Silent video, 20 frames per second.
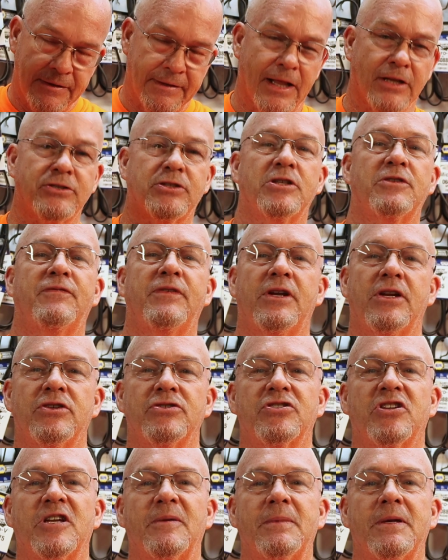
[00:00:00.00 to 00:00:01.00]
That's what this video
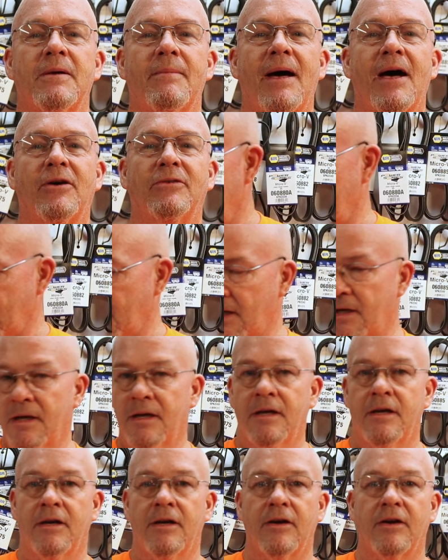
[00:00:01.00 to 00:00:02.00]
is going to be about.
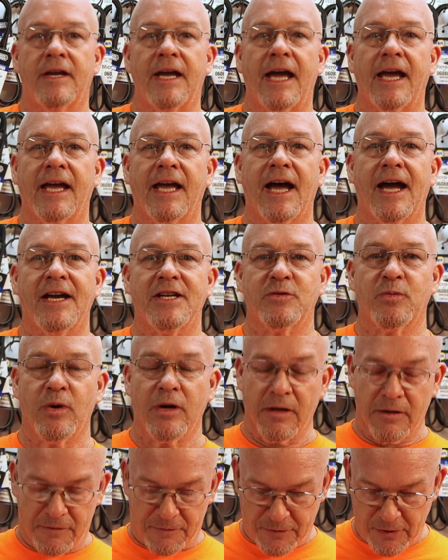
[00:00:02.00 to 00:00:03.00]
Okay guys, one
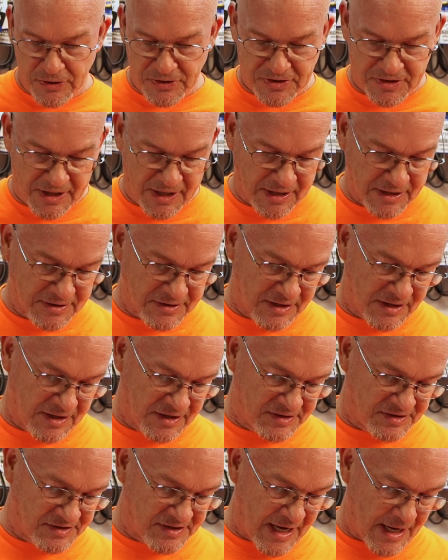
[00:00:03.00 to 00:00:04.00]
of the first things in
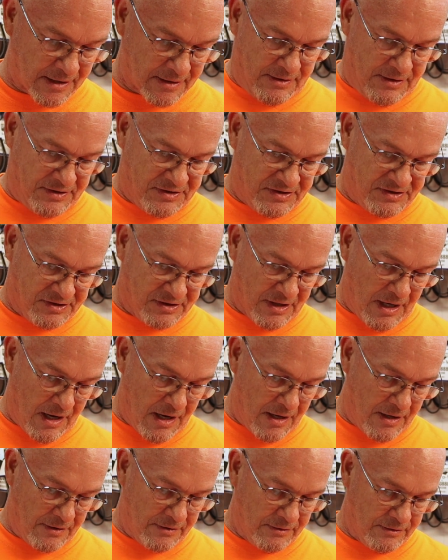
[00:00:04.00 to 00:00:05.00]
this set, this is
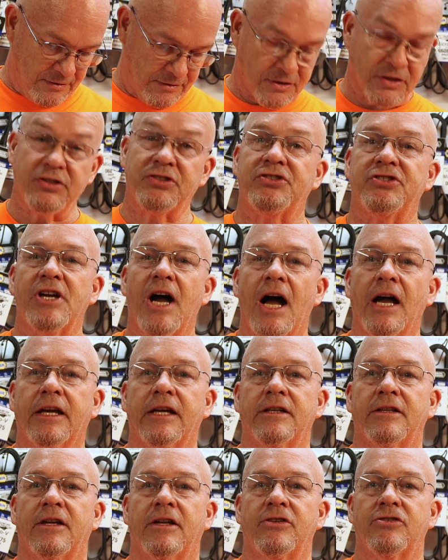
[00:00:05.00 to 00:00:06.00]
uh, the
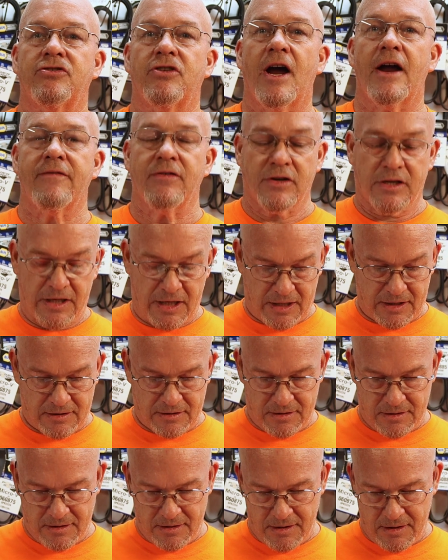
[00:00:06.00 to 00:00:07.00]
Shocket driver kit
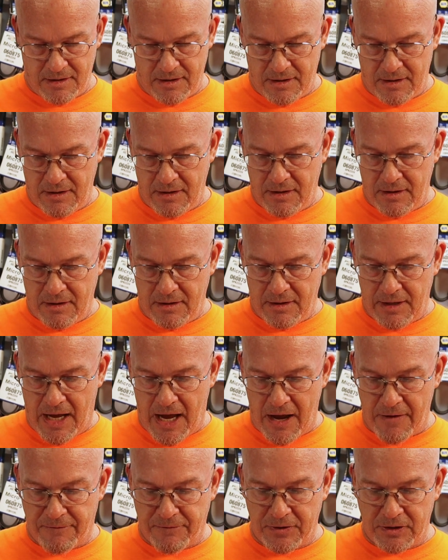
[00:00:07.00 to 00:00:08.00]

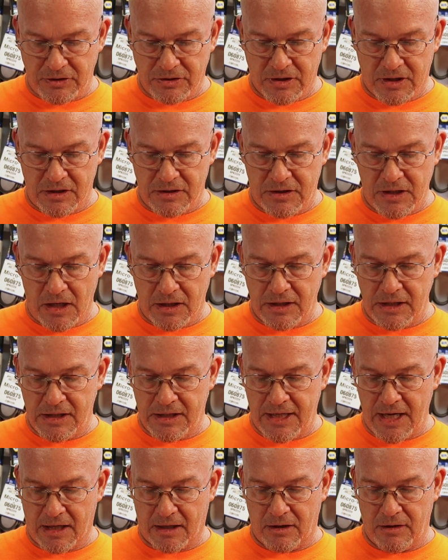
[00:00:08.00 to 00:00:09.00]
half inch Kentucky
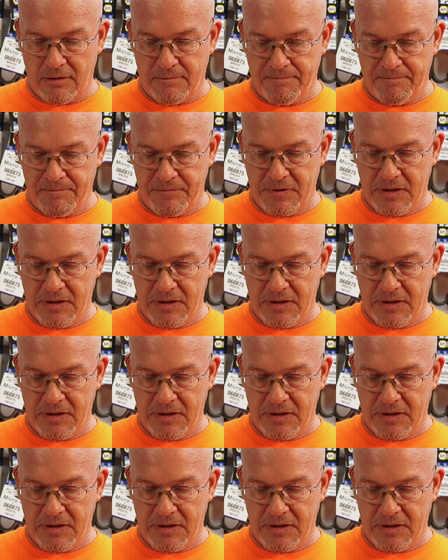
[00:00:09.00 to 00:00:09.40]
kicker.